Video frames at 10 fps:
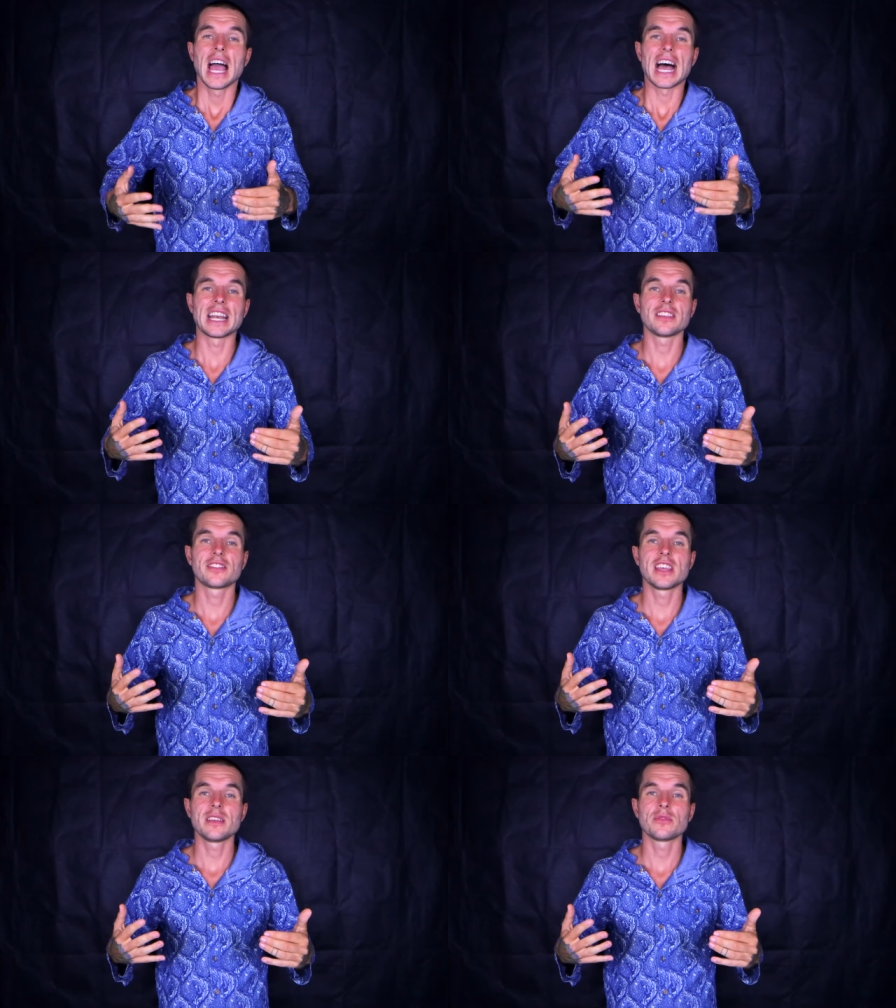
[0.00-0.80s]
and it
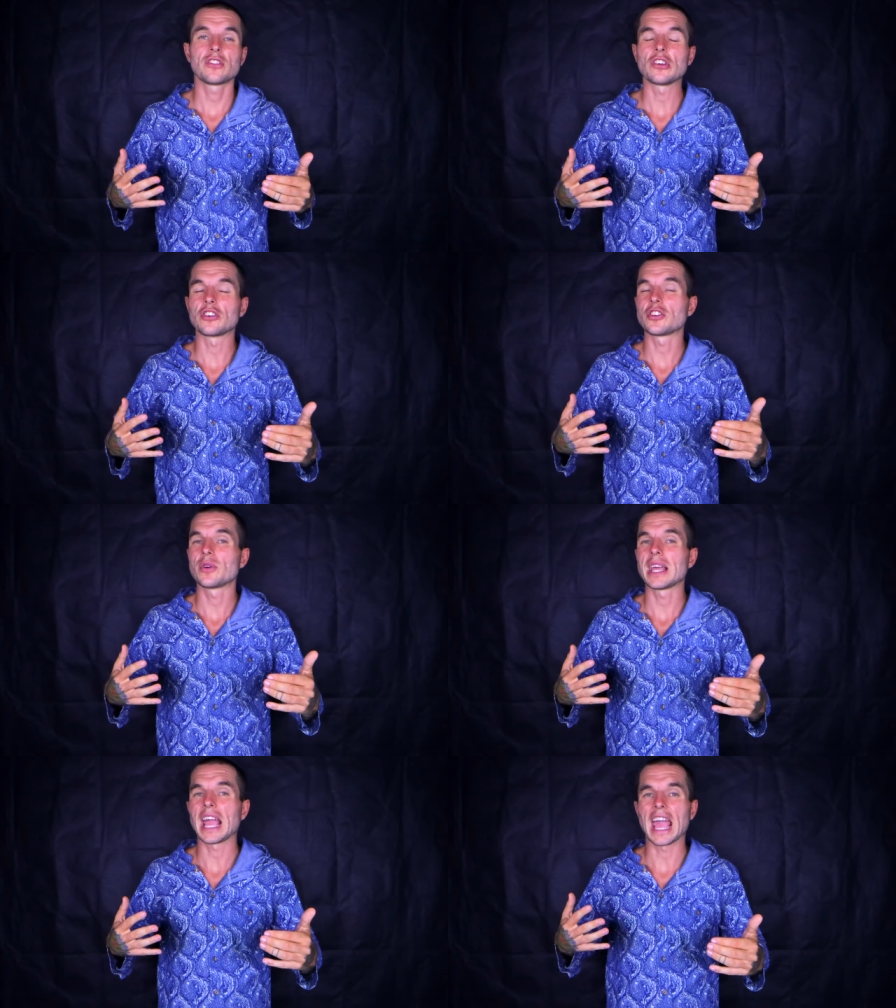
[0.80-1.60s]
seems that you're
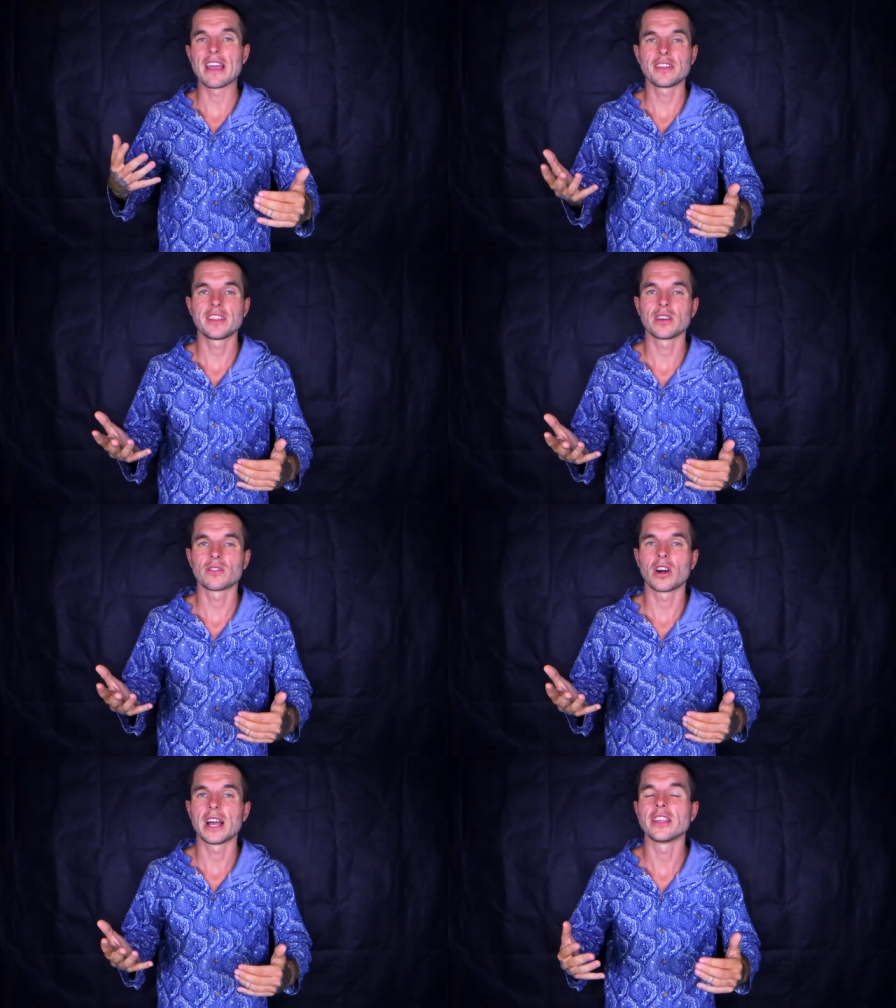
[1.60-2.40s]
doing everything
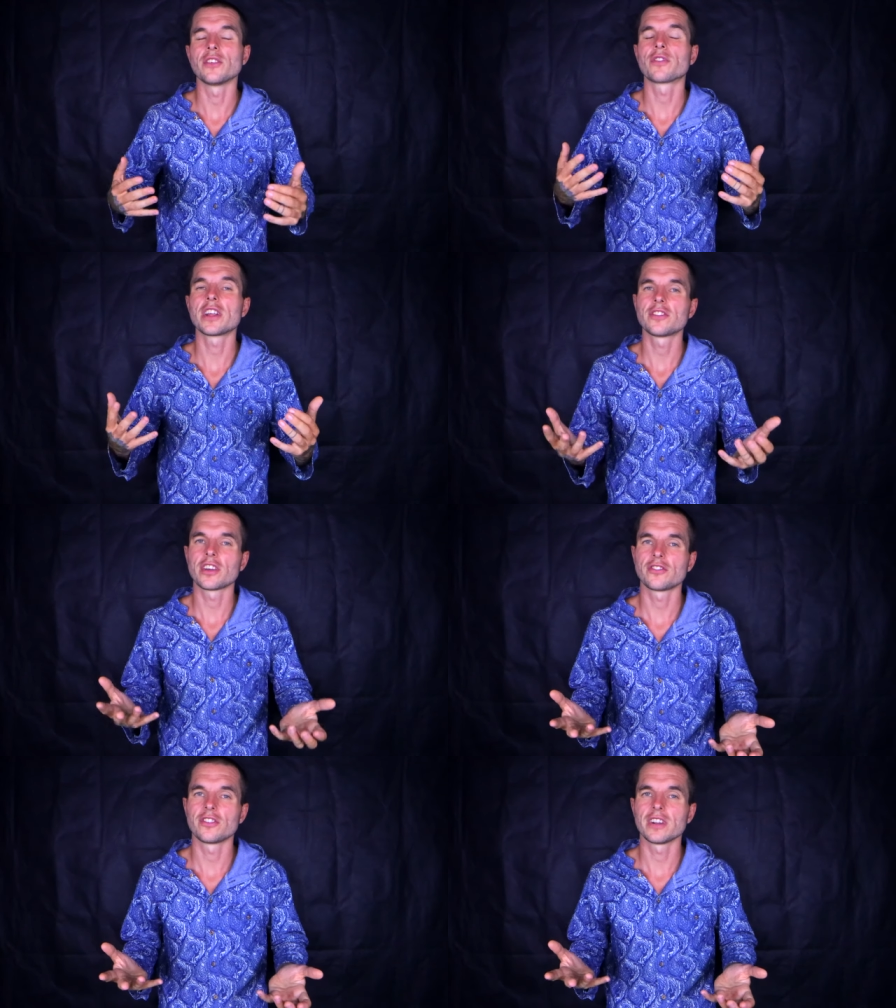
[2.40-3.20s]
right and you've
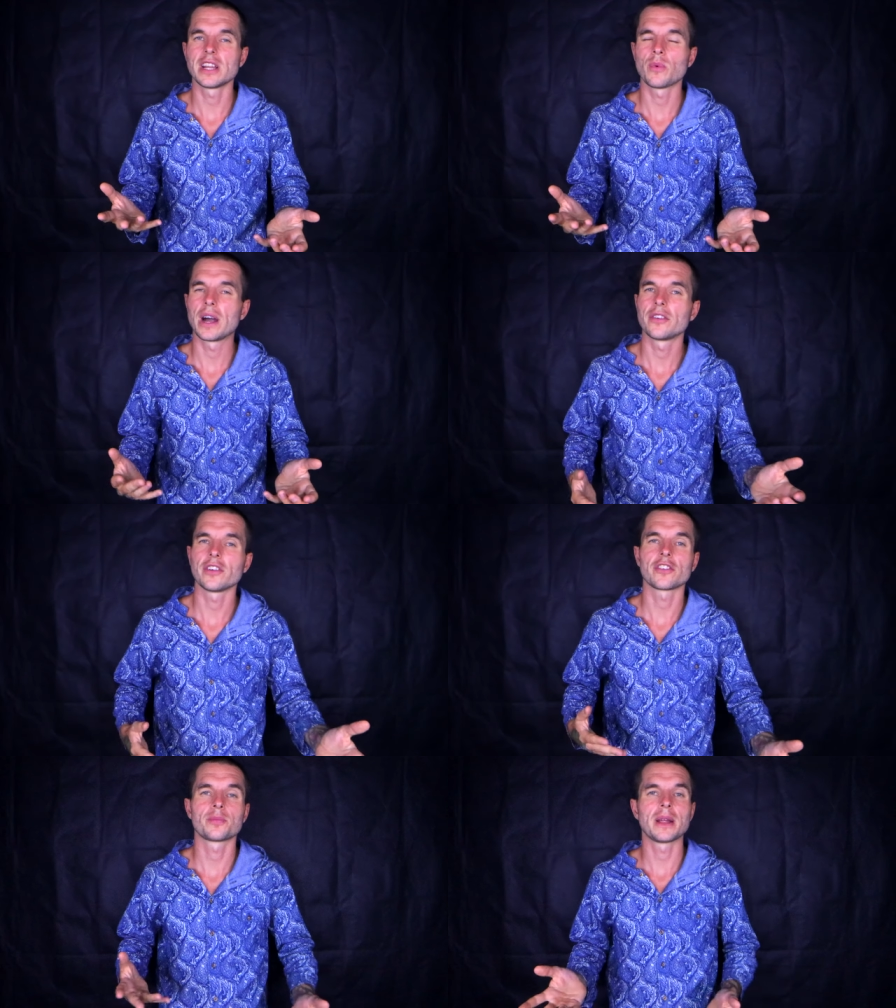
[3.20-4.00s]
researched it really well and
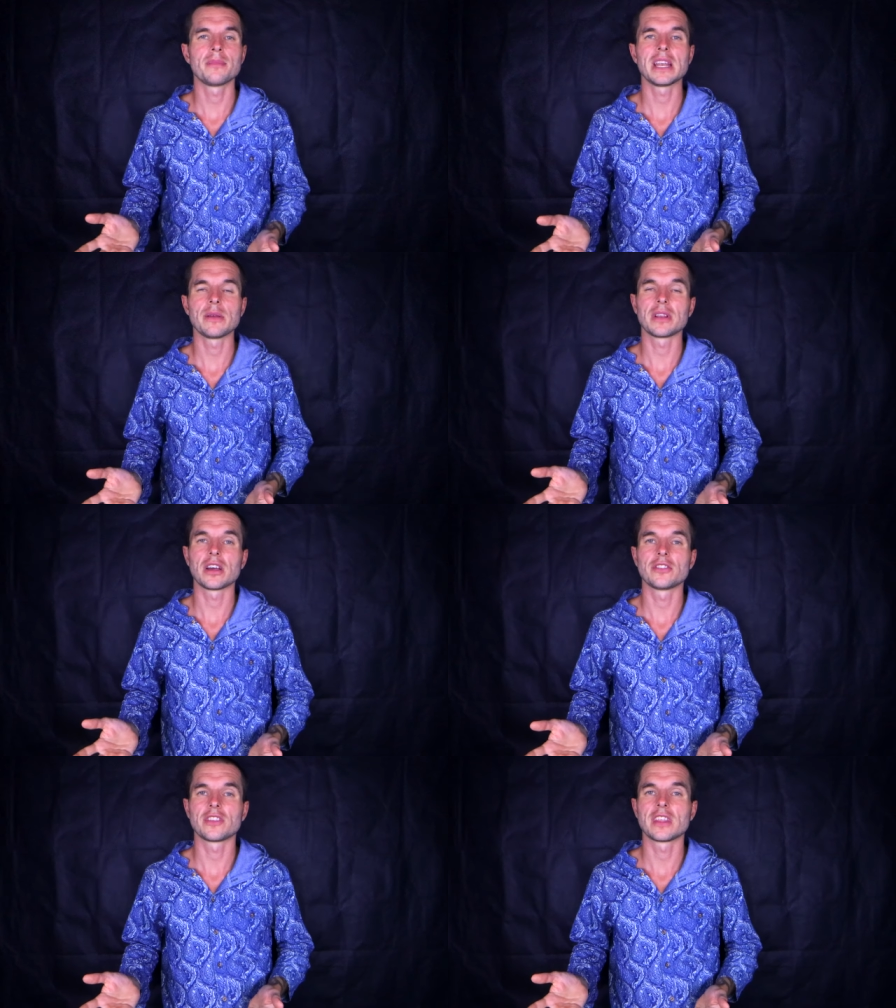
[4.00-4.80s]
you experimented with
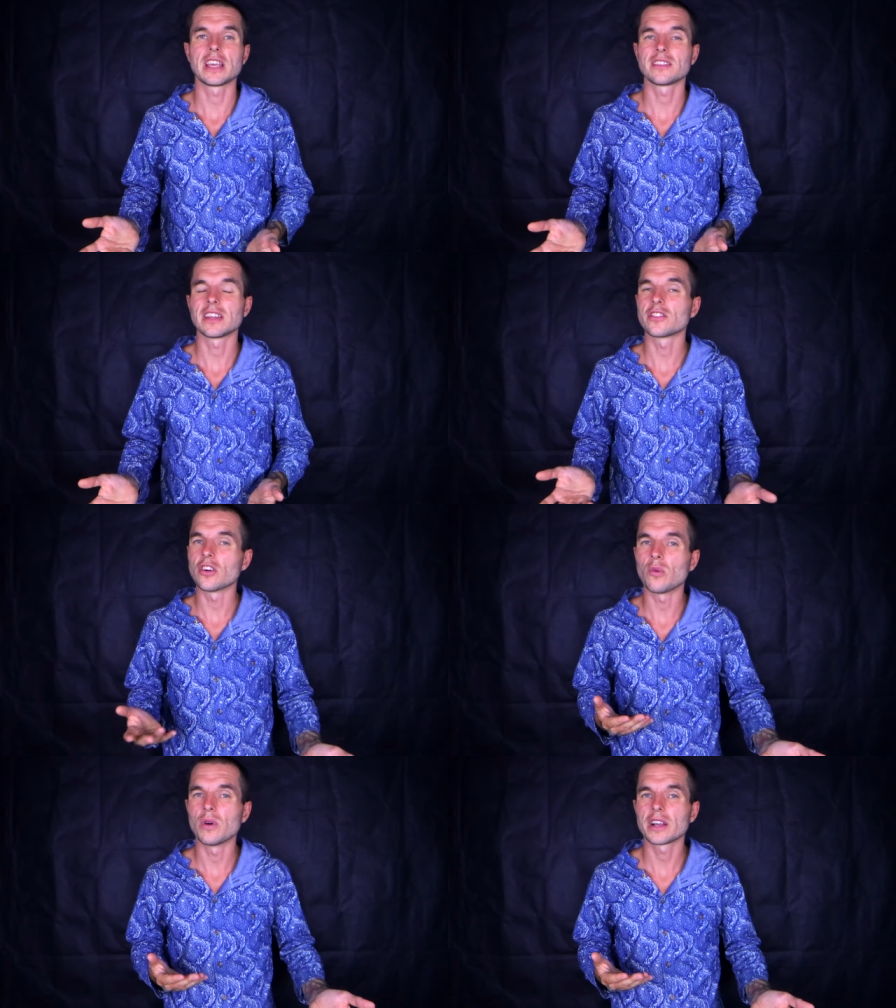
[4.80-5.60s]
loads of things and it's
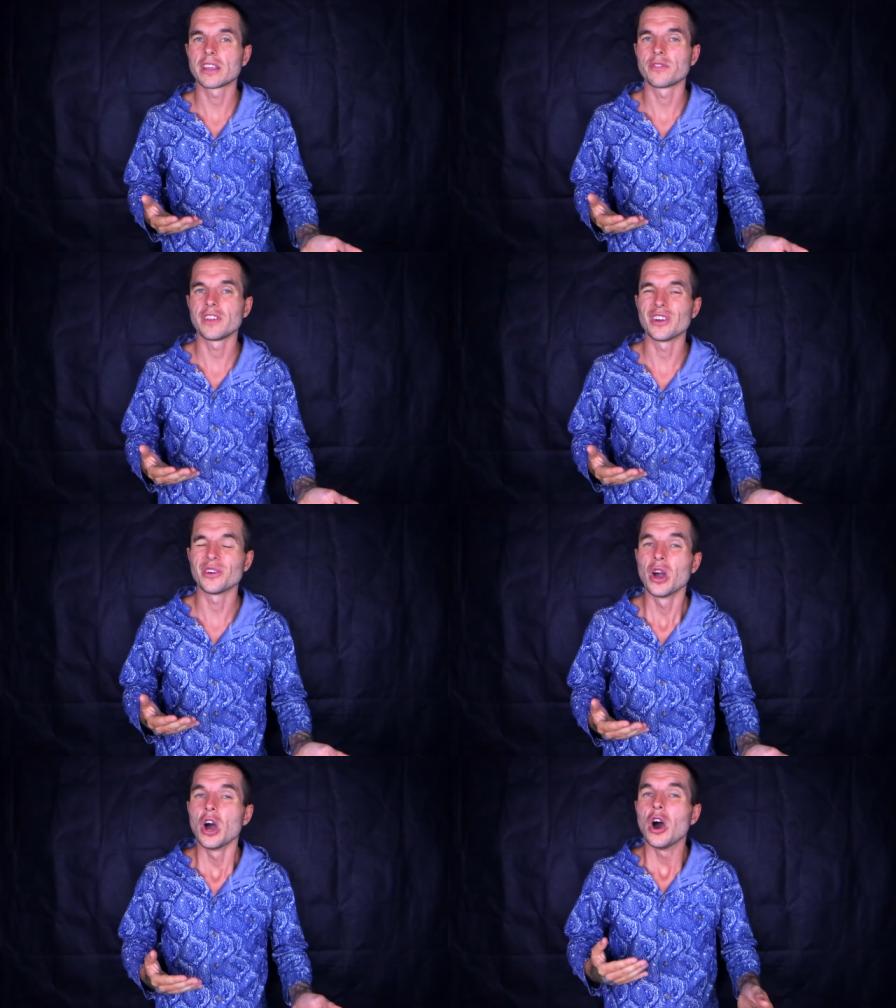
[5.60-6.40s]
not working for you,